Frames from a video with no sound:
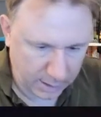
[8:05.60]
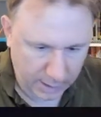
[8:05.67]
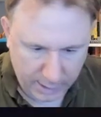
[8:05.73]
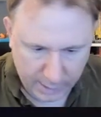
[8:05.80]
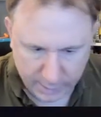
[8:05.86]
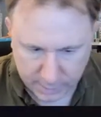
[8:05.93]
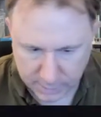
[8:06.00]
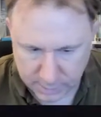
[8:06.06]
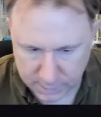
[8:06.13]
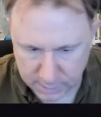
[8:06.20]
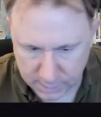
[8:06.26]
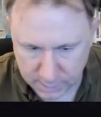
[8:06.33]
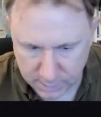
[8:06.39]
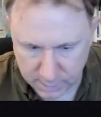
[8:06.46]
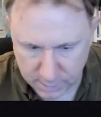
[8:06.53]
and
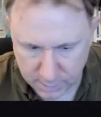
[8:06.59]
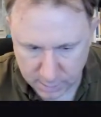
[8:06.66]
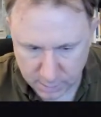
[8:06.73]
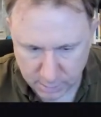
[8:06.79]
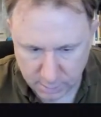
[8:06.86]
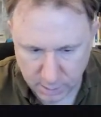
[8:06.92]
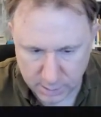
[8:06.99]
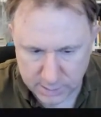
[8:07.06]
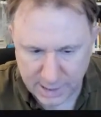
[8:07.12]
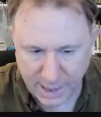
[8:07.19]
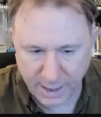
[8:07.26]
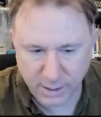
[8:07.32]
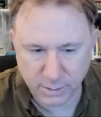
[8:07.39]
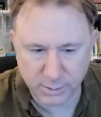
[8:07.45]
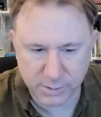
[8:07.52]
well, there's
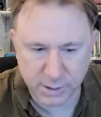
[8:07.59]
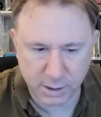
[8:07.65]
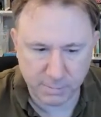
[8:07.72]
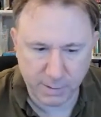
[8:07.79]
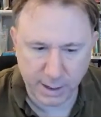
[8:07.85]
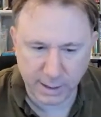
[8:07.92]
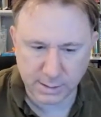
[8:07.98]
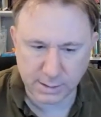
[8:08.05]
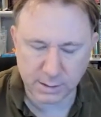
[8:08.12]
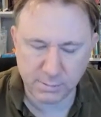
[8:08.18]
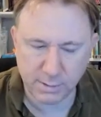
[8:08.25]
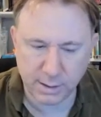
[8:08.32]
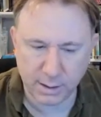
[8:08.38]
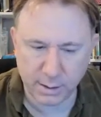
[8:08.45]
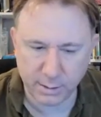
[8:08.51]
angles of the pegs as
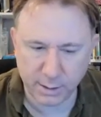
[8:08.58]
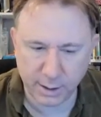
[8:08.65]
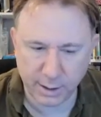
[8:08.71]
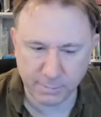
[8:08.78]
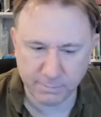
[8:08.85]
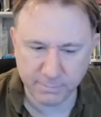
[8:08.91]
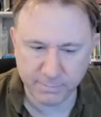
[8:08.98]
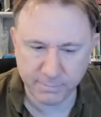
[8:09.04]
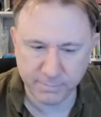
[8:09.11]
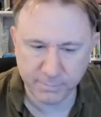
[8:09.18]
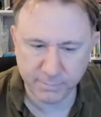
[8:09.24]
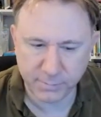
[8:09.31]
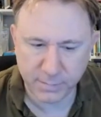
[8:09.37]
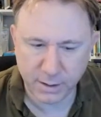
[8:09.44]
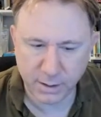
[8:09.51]
well, aren't there,
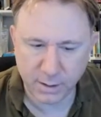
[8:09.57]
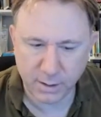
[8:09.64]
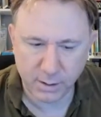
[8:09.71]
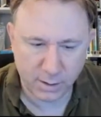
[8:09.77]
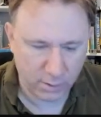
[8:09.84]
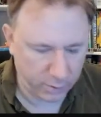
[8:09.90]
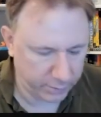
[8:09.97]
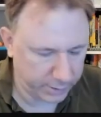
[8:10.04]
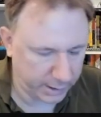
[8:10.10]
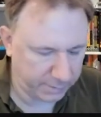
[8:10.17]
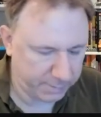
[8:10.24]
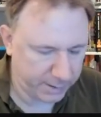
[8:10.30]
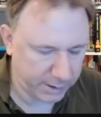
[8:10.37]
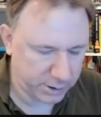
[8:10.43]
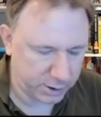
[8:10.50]
on that
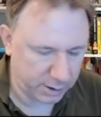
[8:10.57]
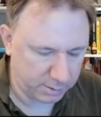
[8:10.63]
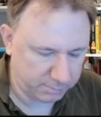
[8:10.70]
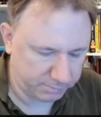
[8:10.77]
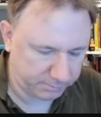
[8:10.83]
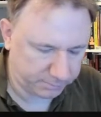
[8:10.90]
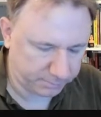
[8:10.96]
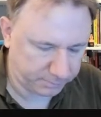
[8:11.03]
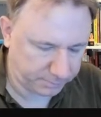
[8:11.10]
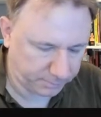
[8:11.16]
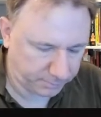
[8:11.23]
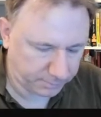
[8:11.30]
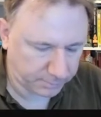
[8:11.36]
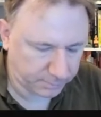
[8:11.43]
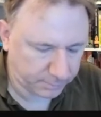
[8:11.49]
picture.
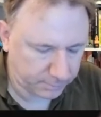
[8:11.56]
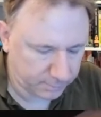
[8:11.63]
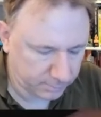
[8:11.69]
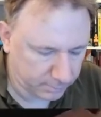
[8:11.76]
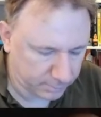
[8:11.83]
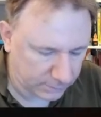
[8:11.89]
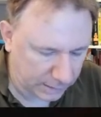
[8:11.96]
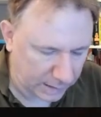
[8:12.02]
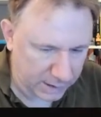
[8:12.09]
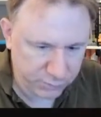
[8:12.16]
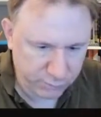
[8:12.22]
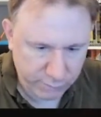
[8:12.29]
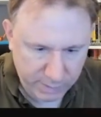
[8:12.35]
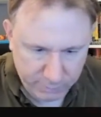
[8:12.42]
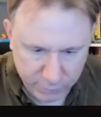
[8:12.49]
Let's
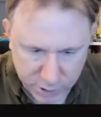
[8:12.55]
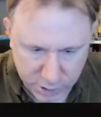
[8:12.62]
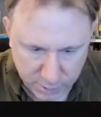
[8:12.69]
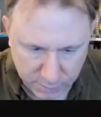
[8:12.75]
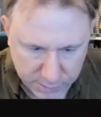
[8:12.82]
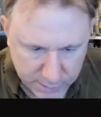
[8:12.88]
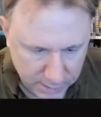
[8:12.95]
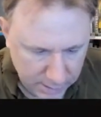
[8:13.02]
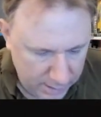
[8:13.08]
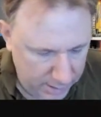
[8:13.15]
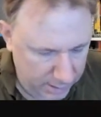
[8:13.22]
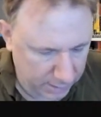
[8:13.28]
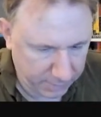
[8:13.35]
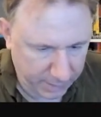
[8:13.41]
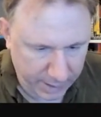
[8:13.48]
reproduce
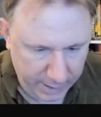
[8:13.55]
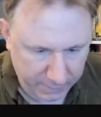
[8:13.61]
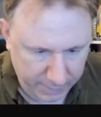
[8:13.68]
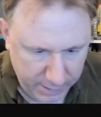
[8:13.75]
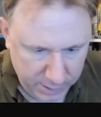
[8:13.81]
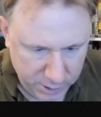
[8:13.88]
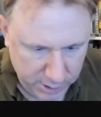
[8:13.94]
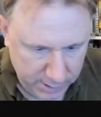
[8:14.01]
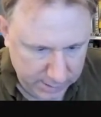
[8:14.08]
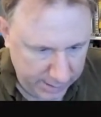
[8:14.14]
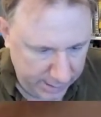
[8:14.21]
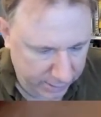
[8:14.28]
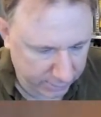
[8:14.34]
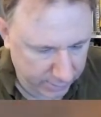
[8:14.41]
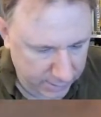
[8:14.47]
the peg picture as
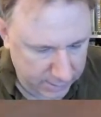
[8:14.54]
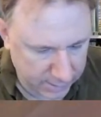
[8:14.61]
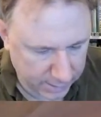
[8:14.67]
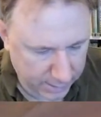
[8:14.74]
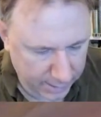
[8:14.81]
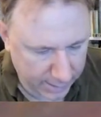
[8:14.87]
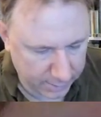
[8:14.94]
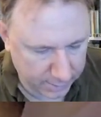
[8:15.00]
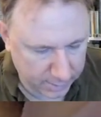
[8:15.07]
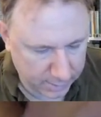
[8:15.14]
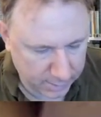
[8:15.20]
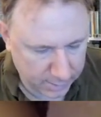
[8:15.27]
accurately as I can.